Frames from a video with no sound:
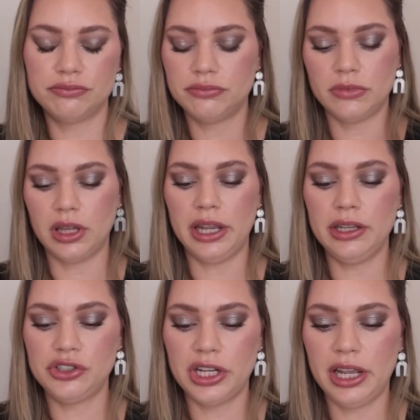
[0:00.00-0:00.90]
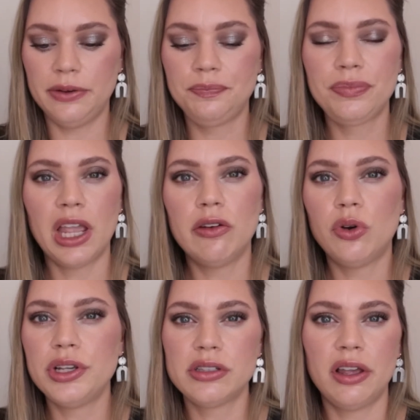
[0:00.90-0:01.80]
light shade. I've
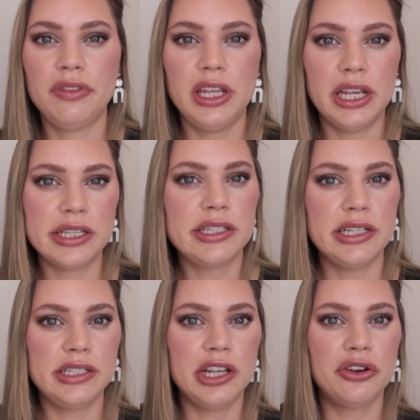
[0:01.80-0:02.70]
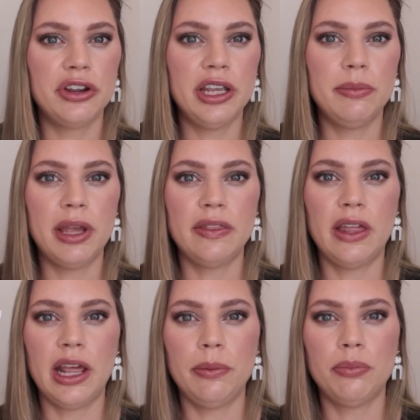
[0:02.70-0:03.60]
always loved the It CC cream, and
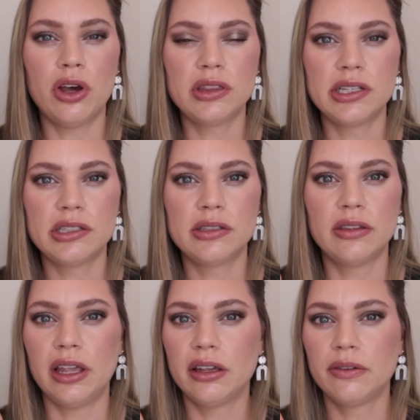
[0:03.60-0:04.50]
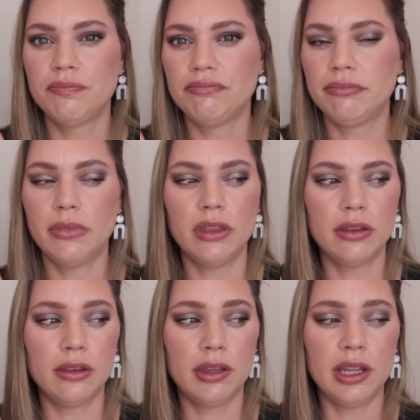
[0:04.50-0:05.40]
then I bought this like
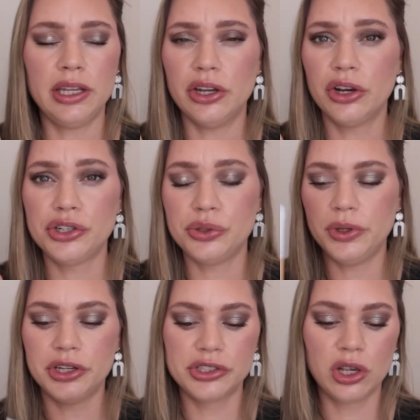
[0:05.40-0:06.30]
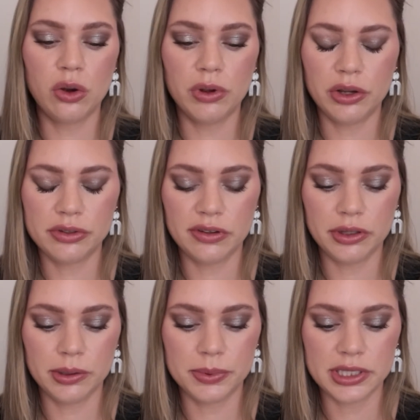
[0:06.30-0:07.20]
a year or 2 years ago when it was
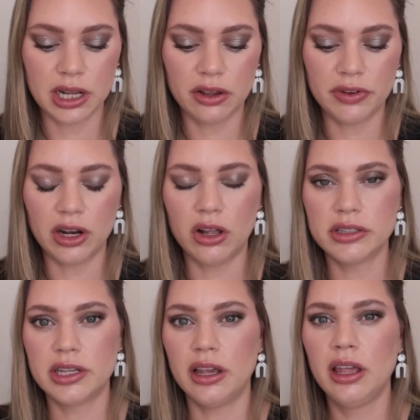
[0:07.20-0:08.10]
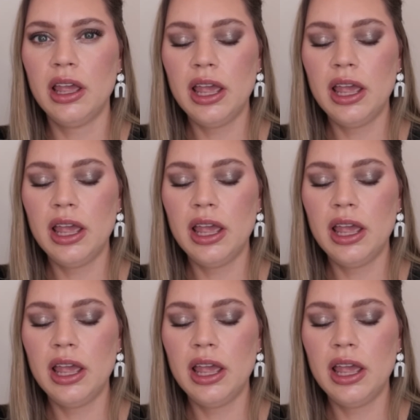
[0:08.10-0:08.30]
50% off at Ulta.